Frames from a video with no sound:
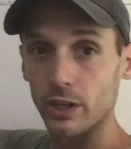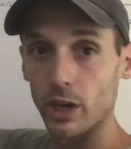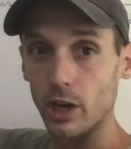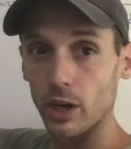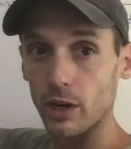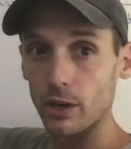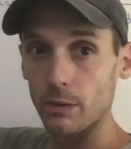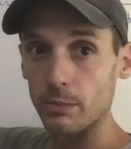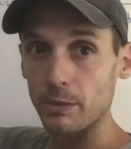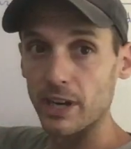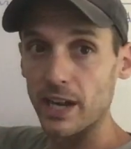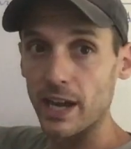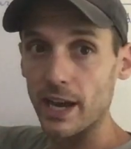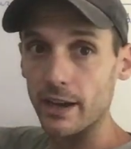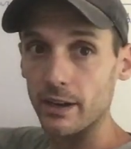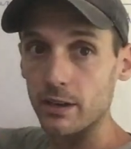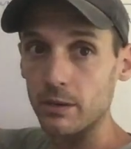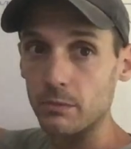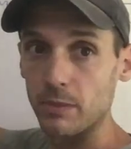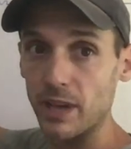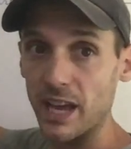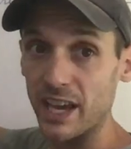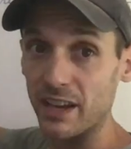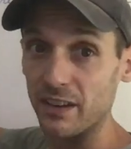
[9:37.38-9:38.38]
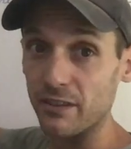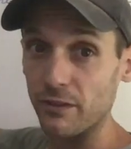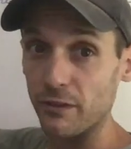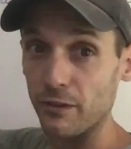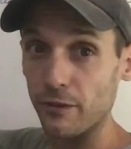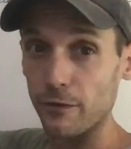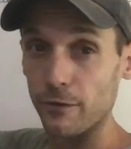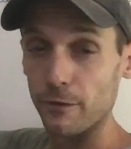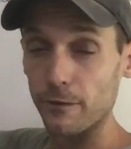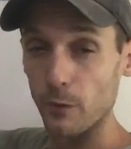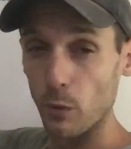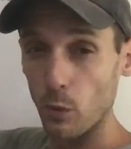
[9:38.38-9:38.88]
carbon atom and
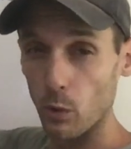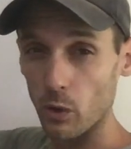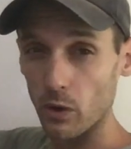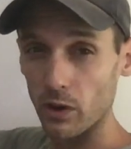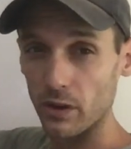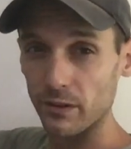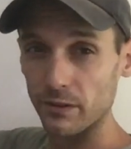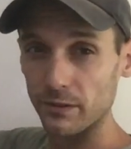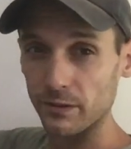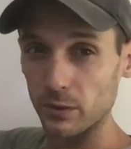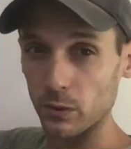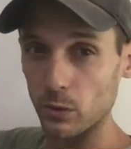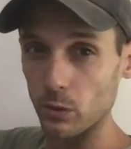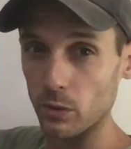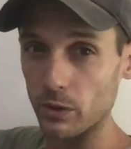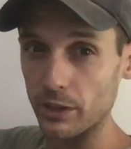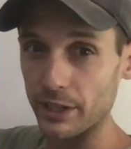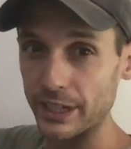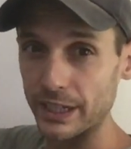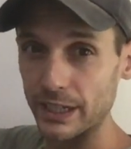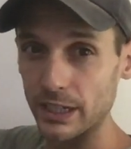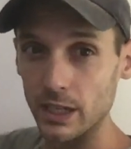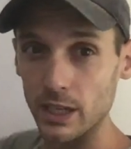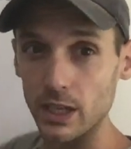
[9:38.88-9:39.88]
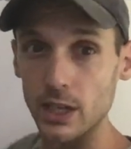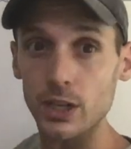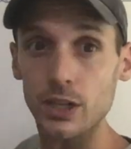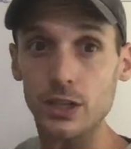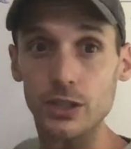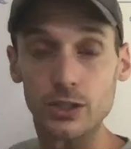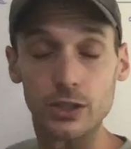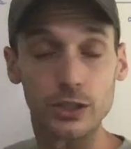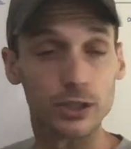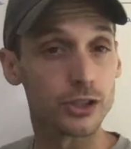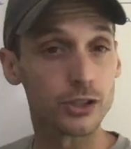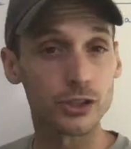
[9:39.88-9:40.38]
4 fluorine.
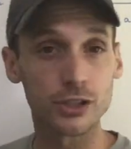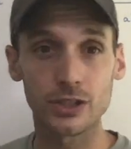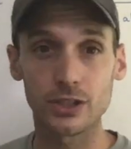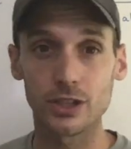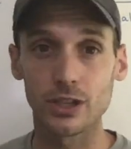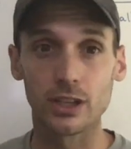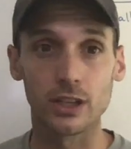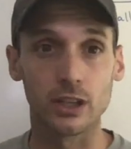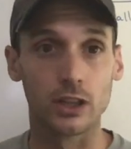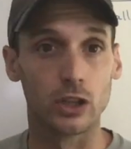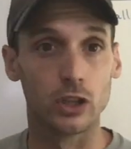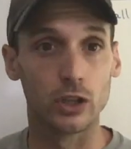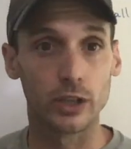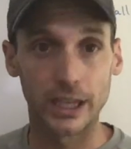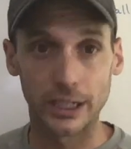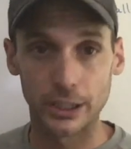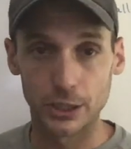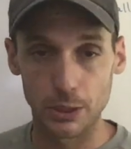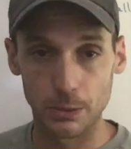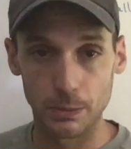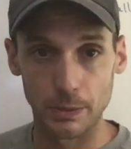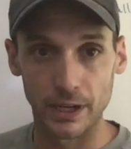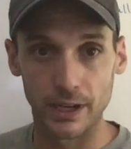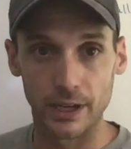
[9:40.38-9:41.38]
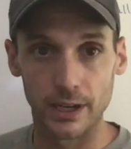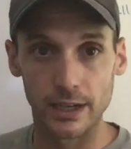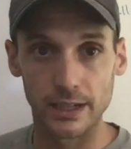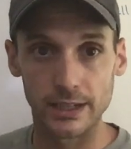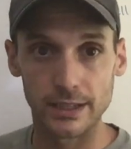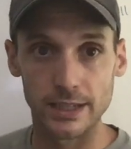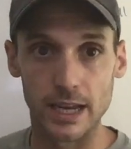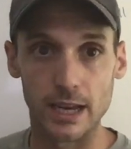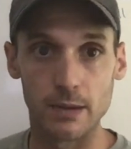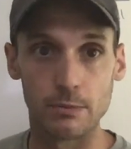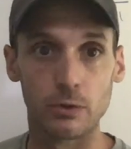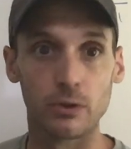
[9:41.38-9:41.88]
So you're just going to look at your periodic
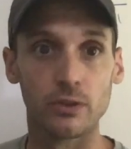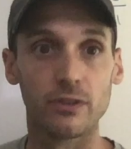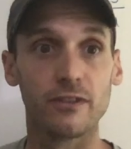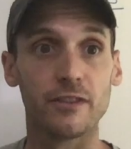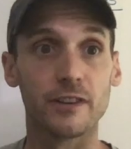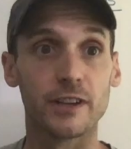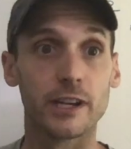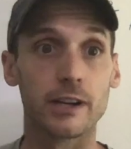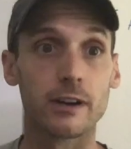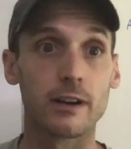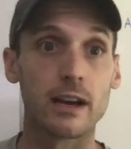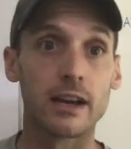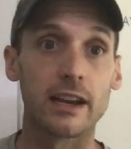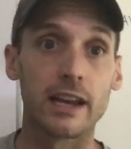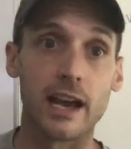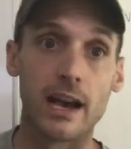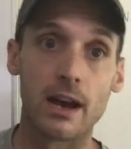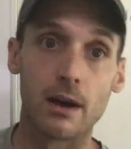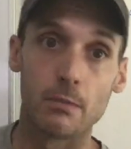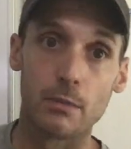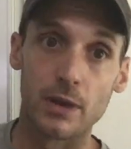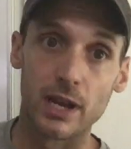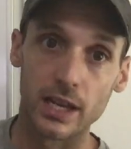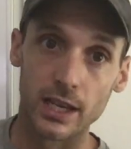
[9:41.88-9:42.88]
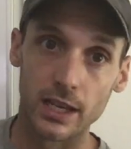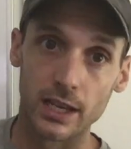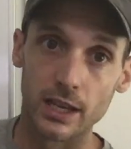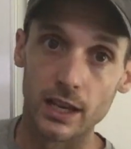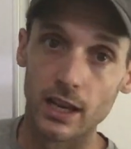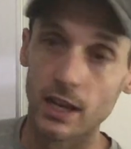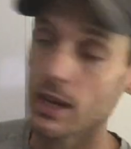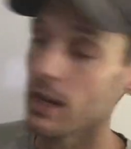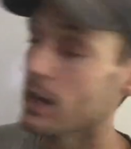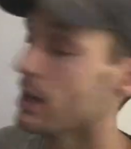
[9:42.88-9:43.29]
table, figure out how many